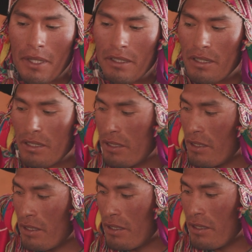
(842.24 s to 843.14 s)
were always
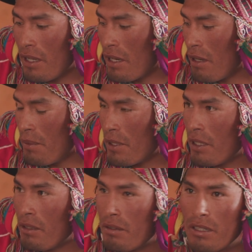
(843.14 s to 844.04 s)
sick.
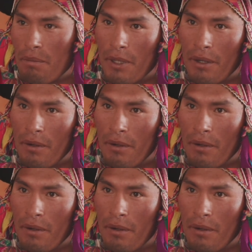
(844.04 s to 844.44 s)
Our house was